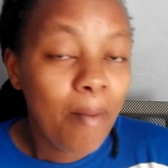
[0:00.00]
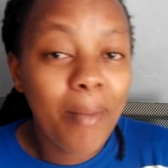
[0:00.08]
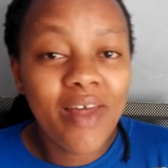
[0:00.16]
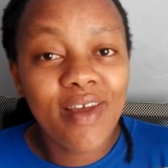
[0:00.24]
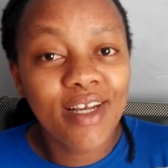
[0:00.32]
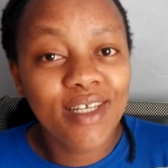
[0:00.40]

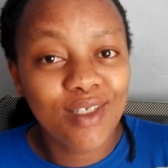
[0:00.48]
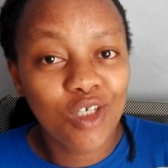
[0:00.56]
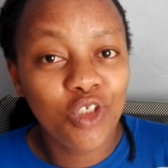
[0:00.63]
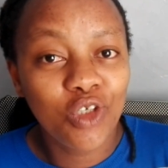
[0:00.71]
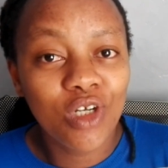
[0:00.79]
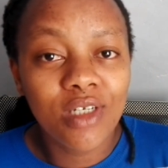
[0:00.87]
But the
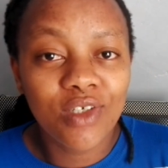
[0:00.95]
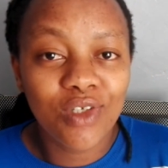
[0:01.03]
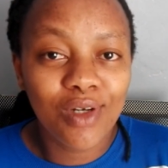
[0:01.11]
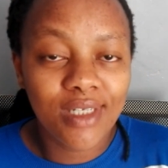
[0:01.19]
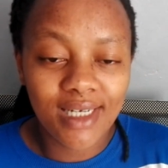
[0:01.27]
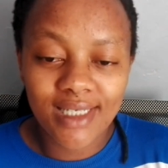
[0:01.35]
exhaustion is
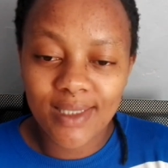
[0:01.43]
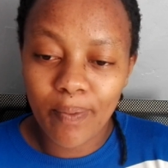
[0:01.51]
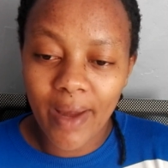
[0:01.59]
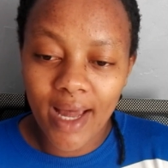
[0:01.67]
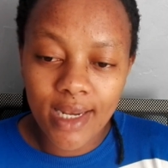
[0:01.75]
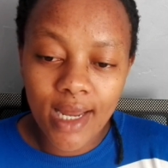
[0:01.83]
not as
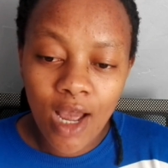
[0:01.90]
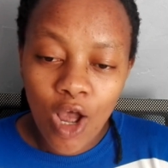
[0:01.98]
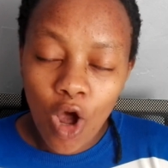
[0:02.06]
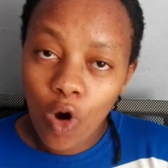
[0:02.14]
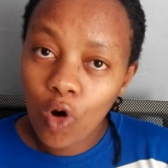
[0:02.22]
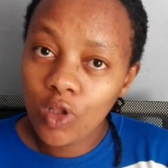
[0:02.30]
bad,
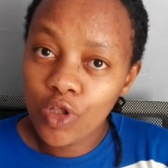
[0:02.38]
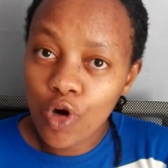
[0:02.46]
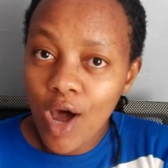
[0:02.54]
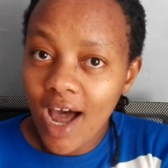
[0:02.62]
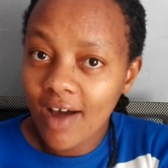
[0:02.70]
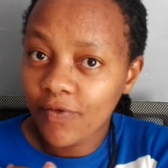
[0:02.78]

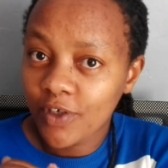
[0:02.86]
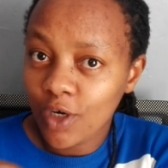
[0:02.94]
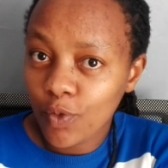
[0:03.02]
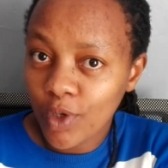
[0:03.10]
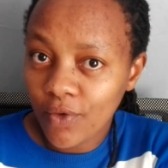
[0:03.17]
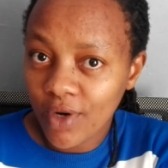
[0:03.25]
although
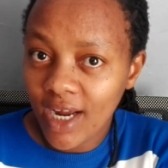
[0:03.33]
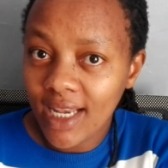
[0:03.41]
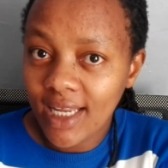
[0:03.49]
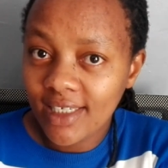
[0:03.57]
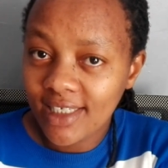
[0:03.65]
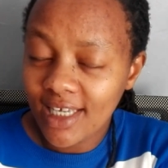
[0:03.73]
after we
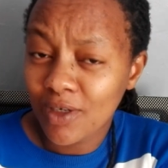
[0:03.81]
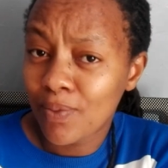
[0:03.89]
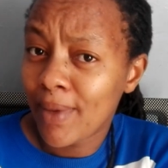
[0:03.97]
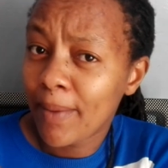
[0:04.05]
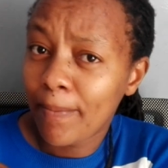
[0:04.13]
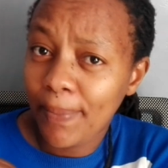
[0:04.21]
realized
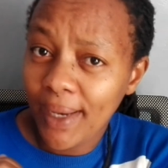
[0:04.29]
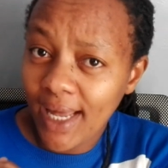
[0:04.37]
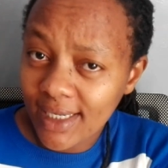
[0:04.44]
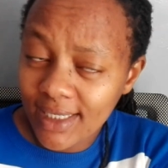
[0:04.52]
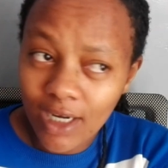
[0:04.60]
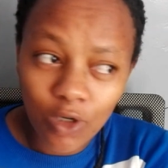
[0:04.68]
that my
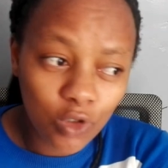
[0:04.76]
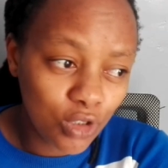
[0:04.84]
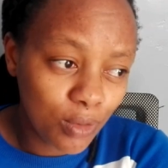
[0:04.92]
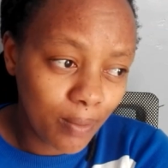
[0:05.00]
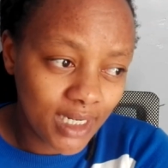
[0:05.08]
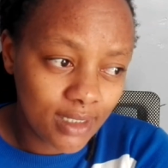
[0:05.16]
blood
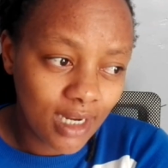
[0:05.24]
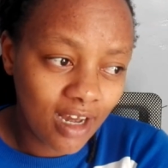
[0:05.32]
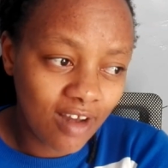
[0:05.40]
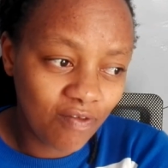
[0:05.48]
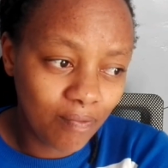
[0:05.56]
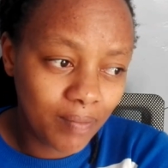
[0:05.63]
count might
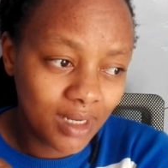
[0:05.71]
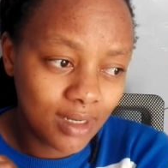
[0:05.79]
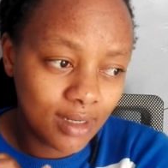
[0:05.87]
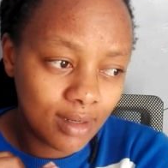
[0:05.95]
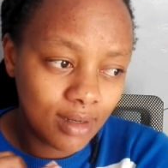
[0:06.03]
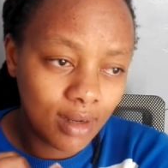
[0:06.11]
have
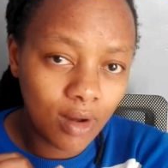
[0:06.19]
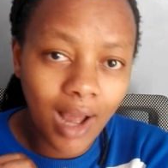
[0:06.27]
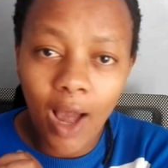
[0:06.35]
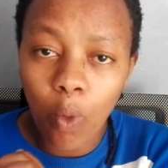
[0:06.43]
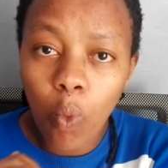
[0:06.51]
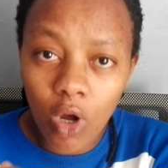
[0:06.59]
been
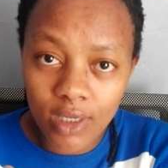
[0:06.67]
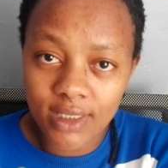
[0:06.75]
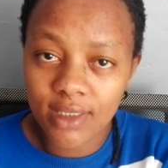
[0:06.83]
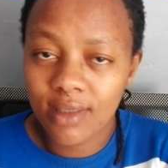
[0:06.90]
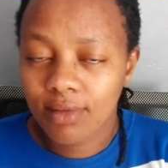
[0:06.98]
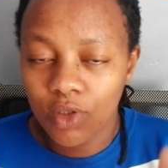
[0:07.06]
was